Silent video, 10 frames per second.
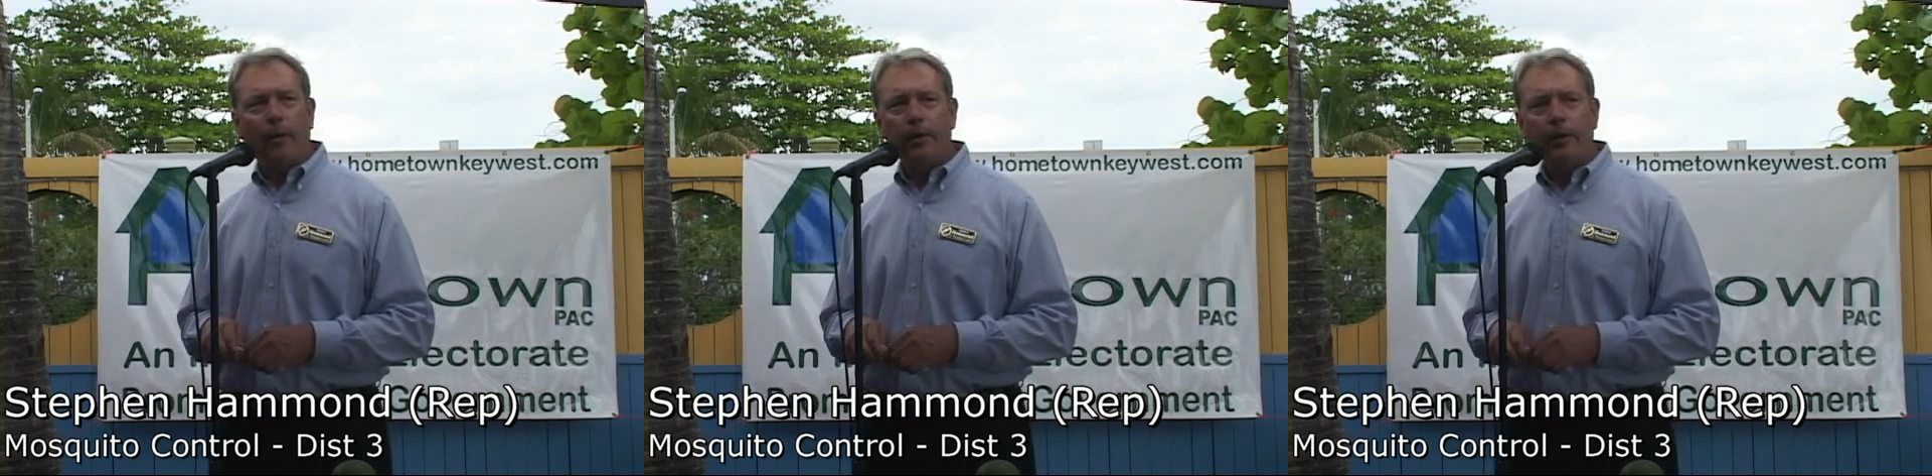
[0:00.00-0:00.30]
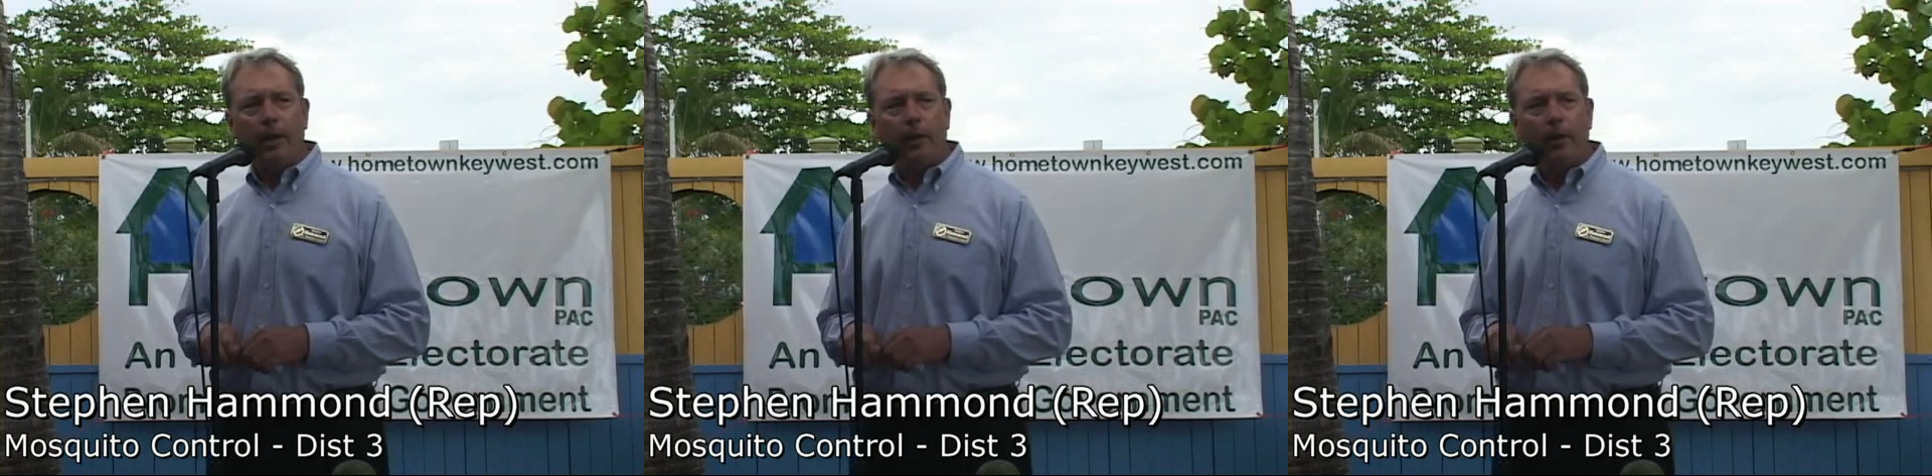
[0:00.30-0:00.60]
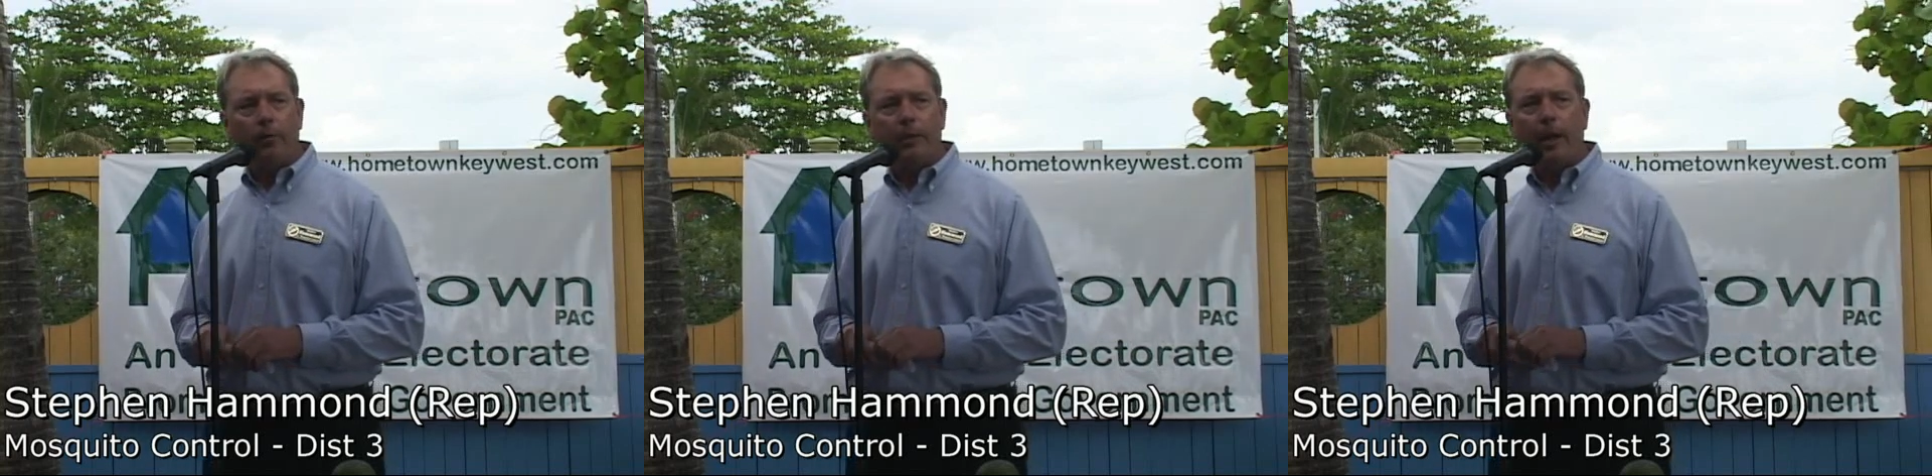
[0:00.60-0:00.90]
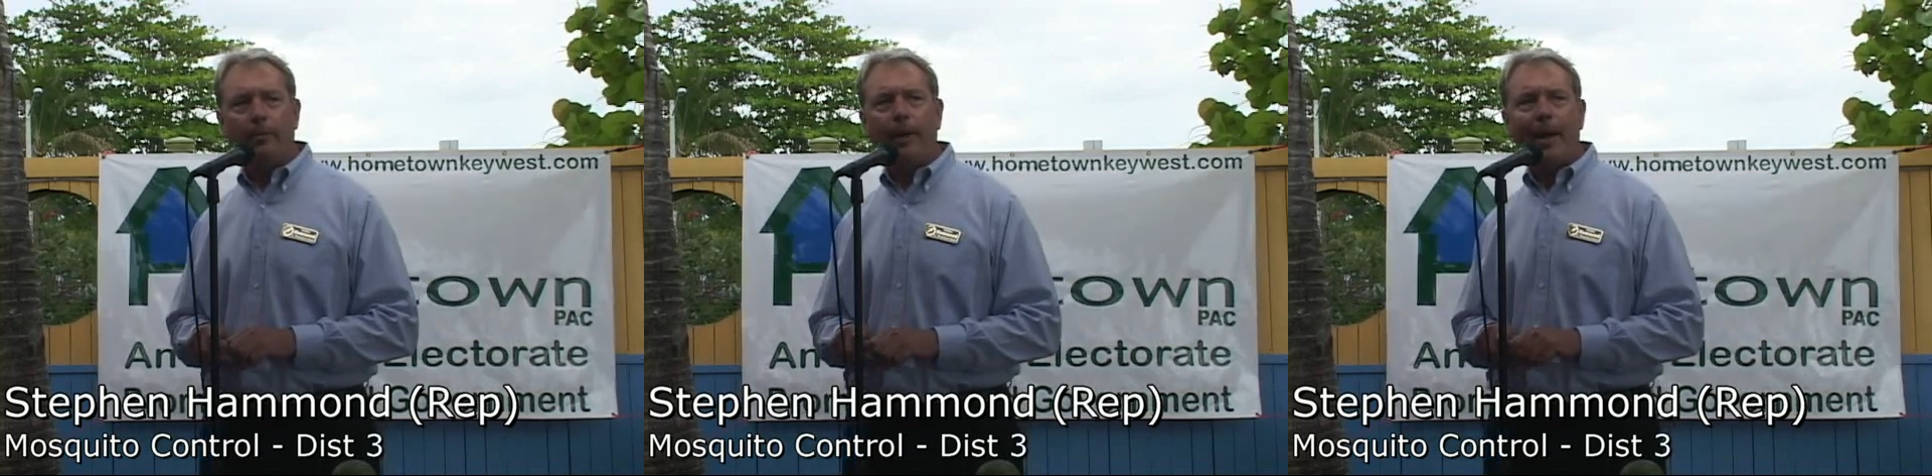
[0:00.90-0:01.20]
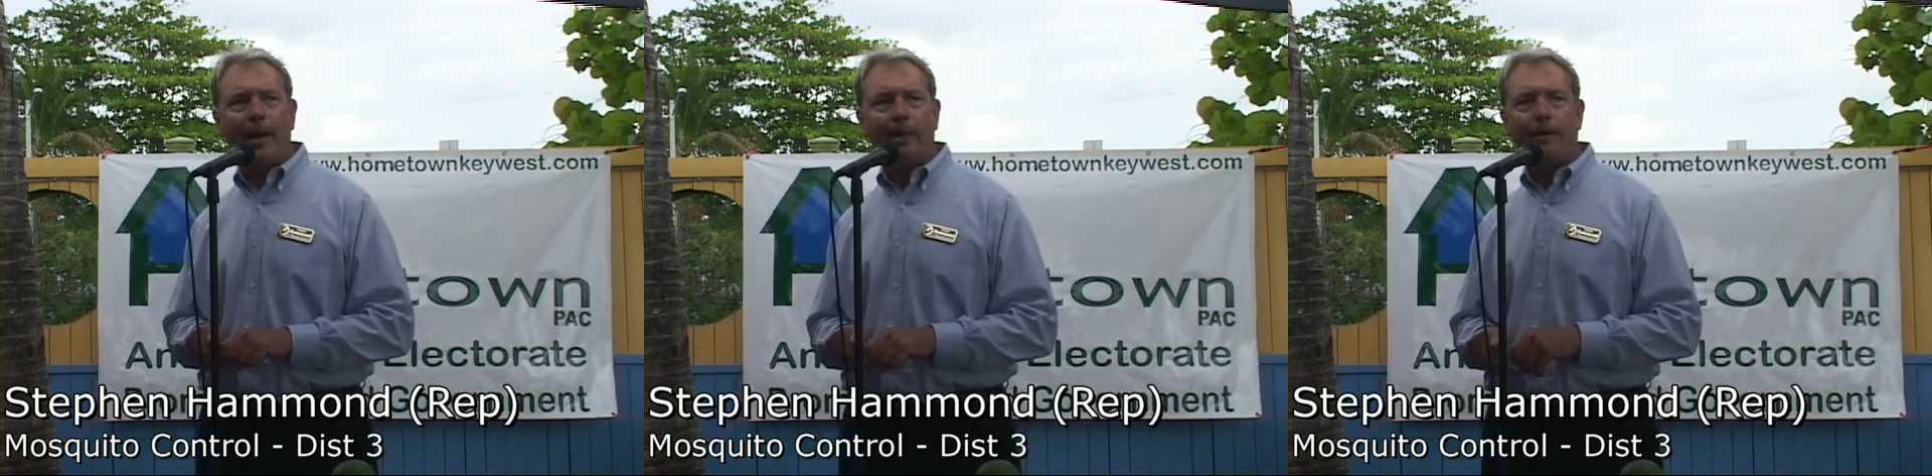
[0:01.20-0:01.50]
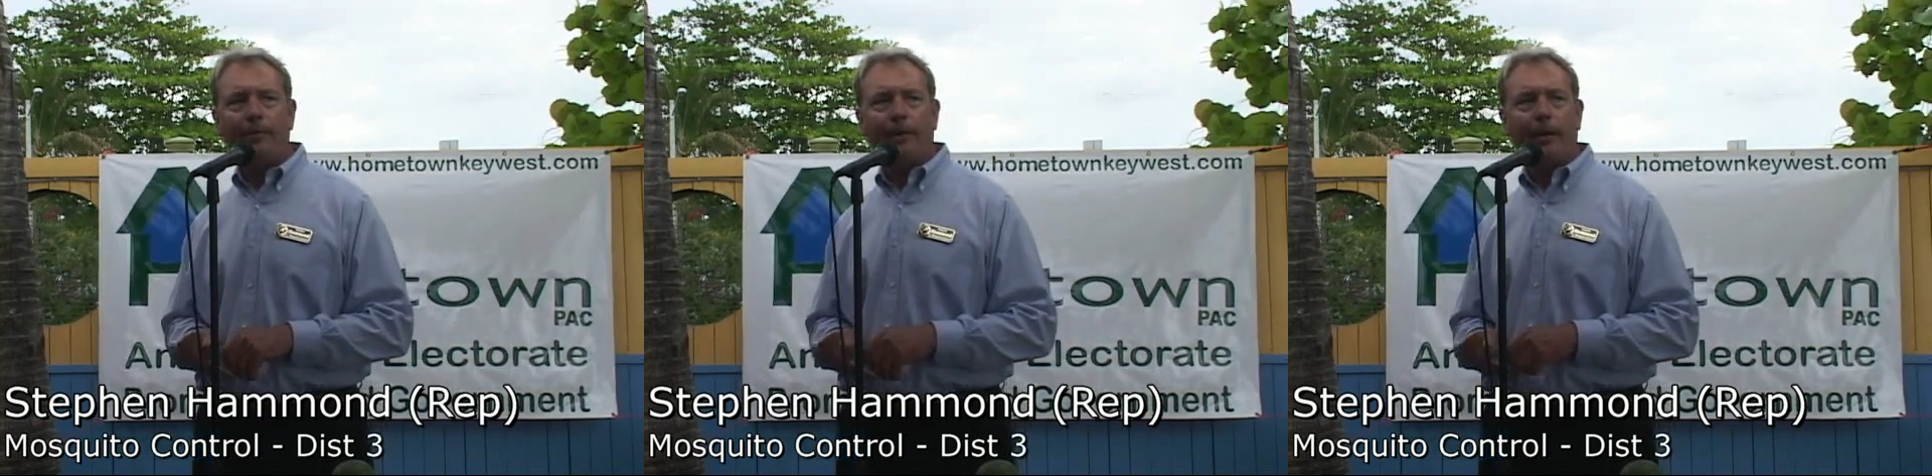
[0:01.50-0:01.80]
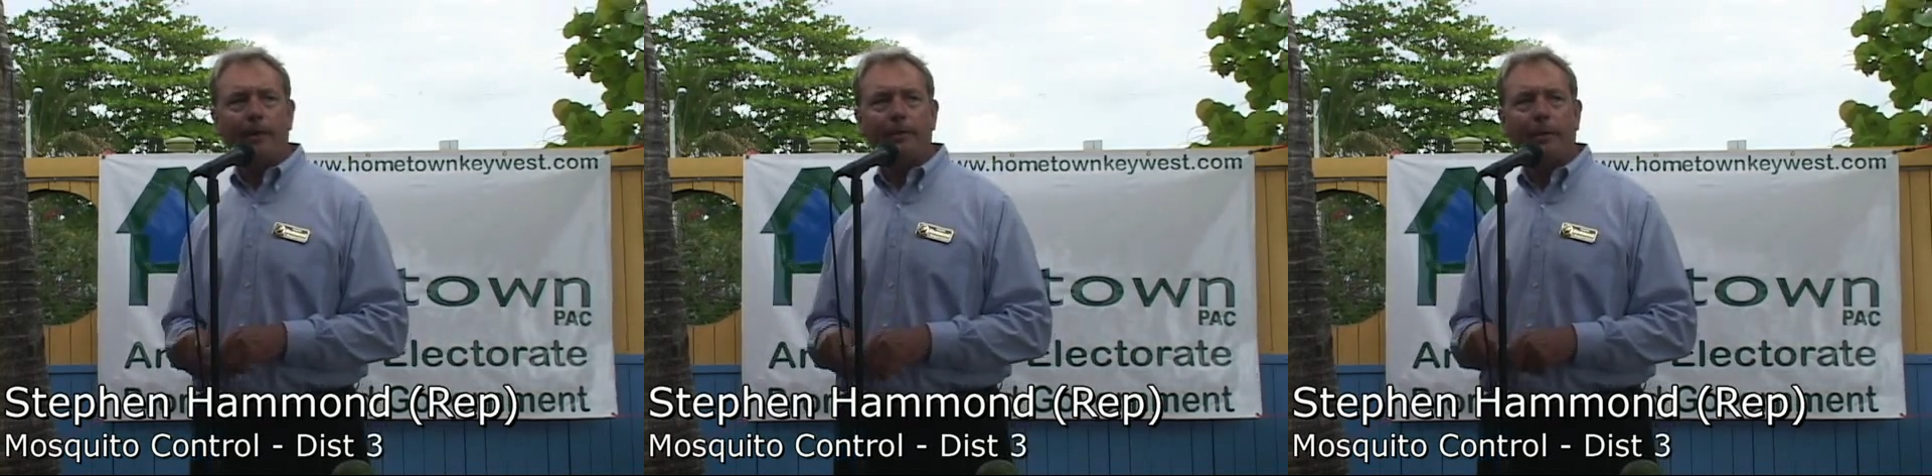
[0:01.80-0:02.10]
want to thank Hometown PAC for
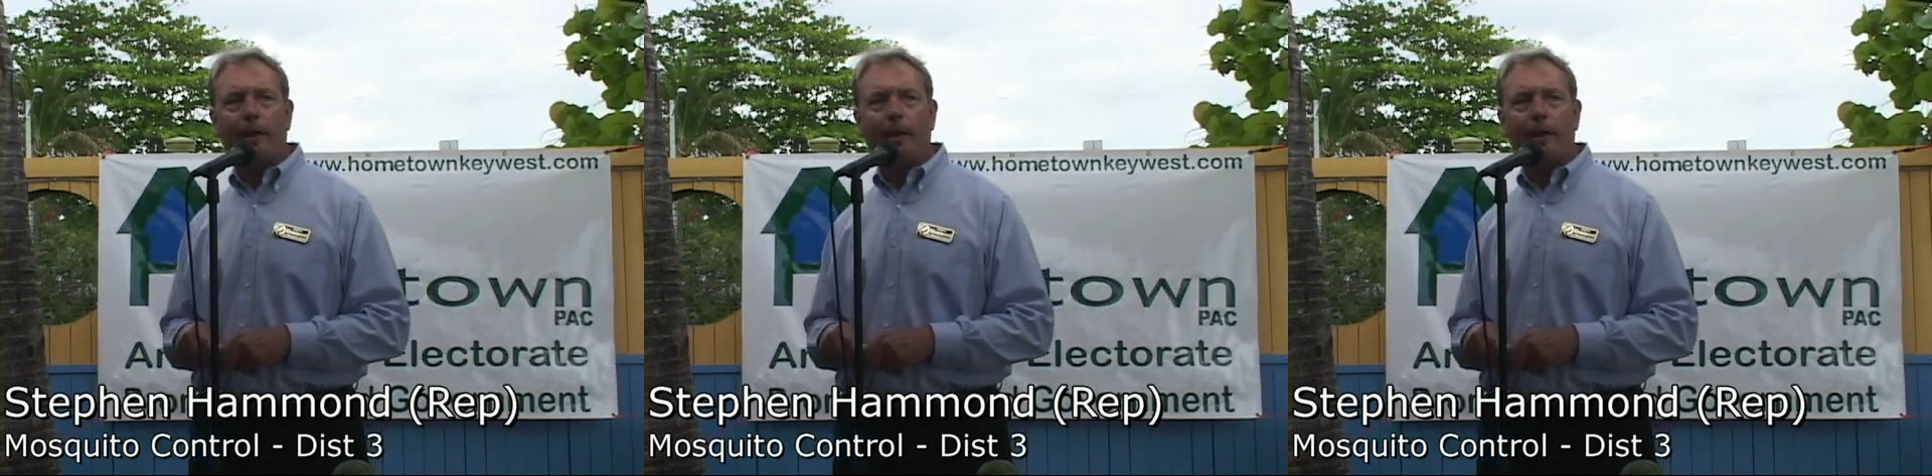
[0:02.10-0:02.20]
this.